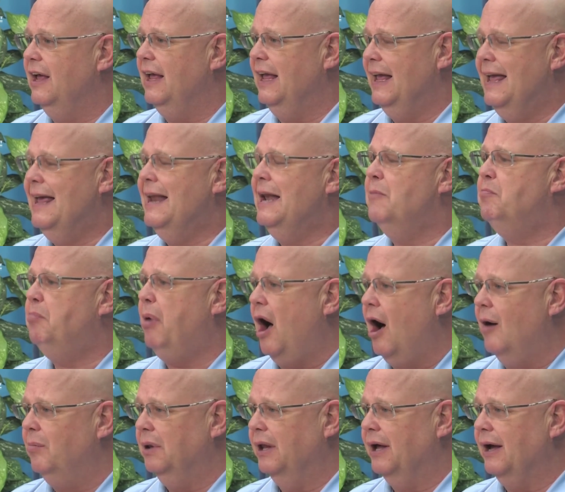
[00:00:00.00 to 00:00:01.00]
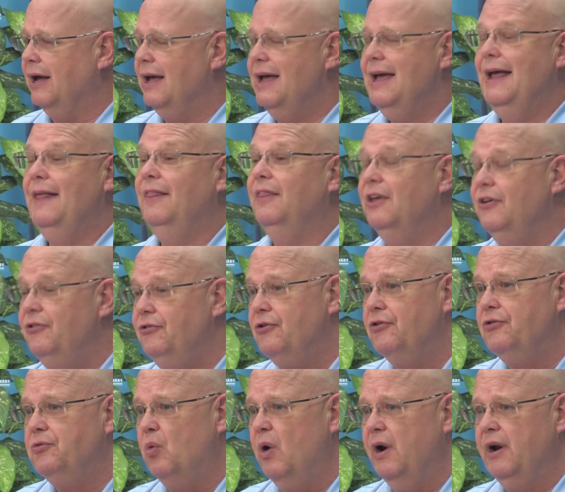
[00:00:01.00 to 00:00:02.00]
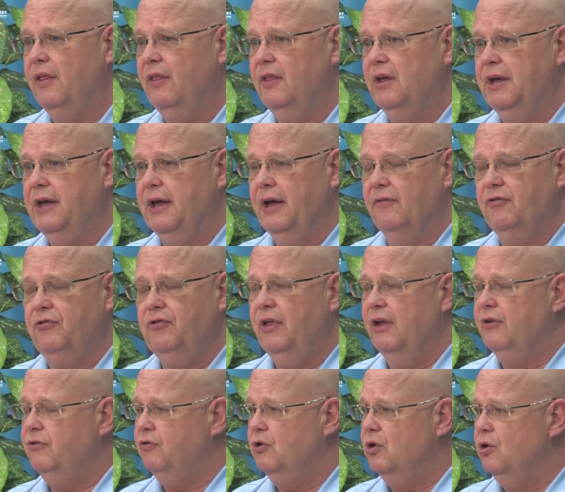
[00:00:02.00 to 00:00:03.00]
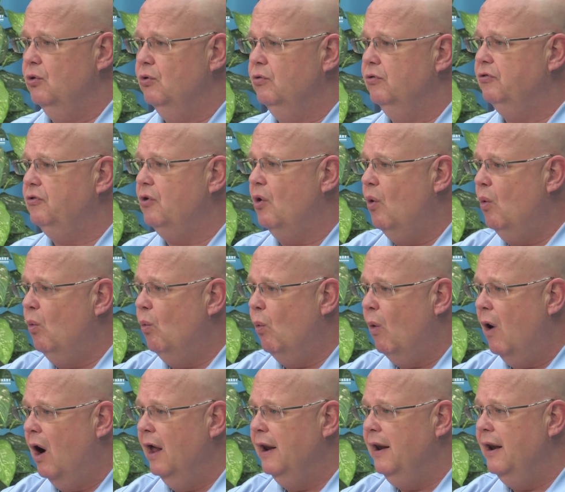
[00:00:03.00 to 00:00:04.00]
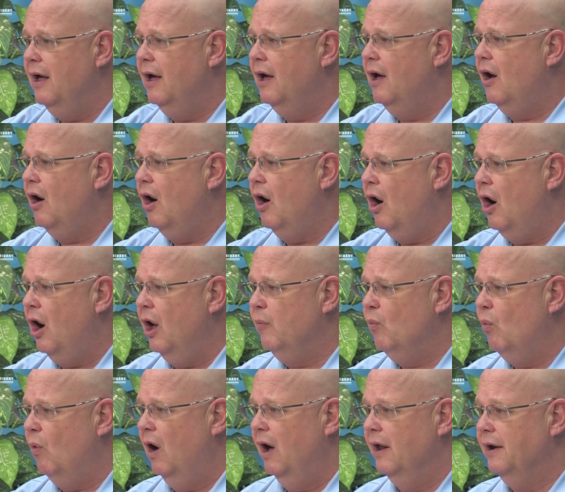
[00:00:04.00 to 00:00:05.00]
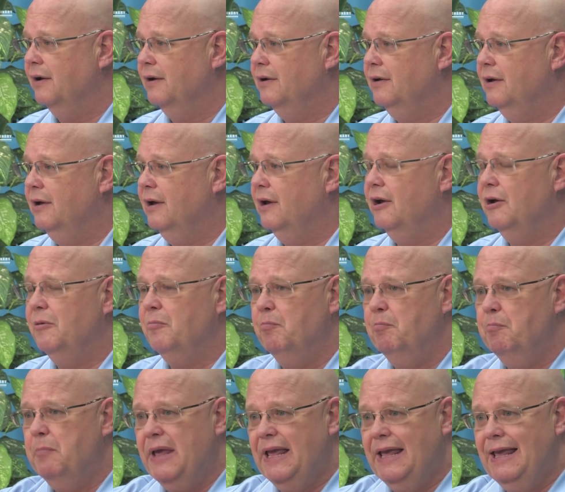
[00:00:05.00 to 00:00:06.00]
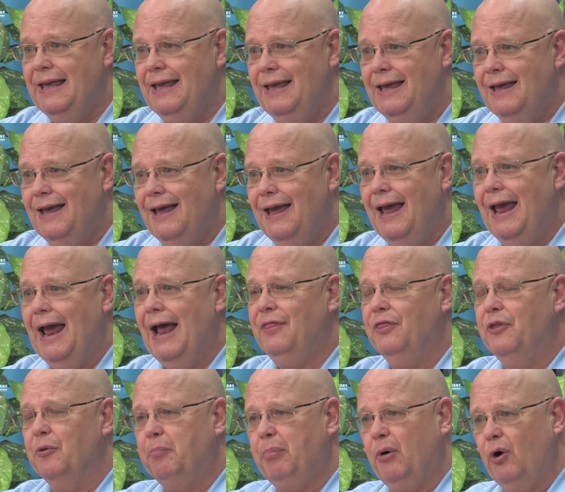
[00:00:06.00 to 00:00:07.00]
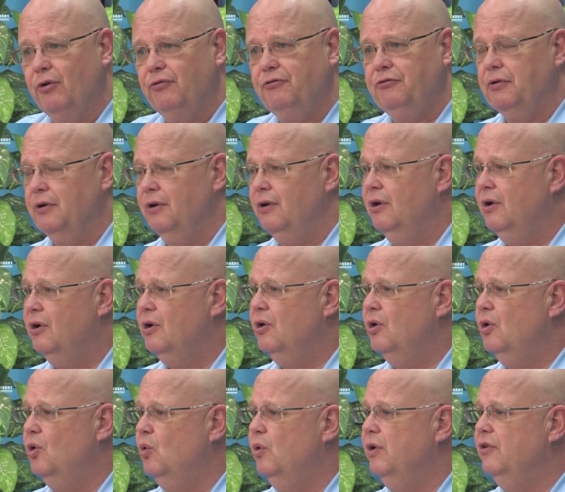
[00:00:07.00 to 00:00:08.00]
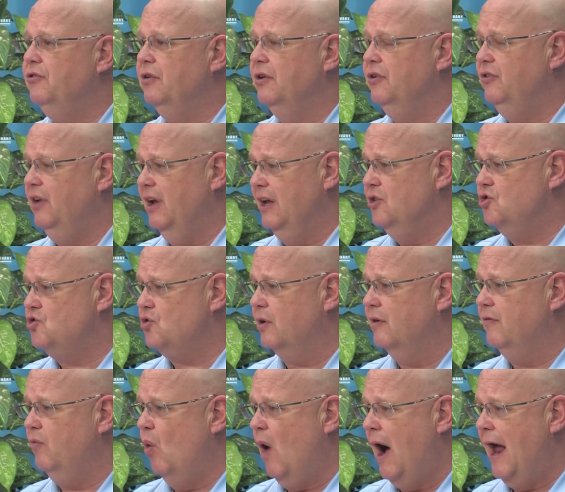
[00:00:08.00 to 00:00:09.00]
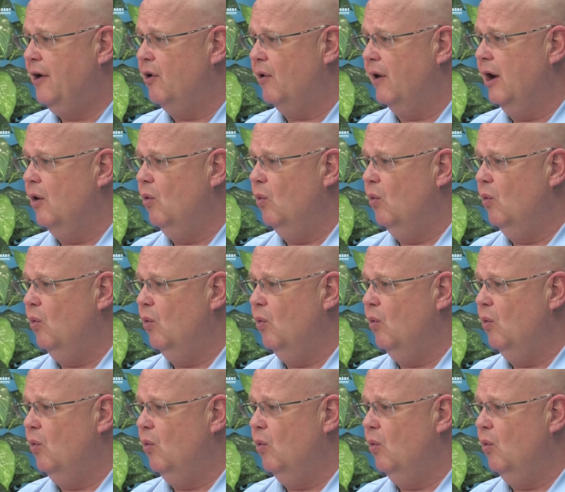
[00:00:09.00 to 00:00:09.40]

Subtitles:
in public. This is one of the gifts that's used one-on-one. Me and the person who is in danger of wandering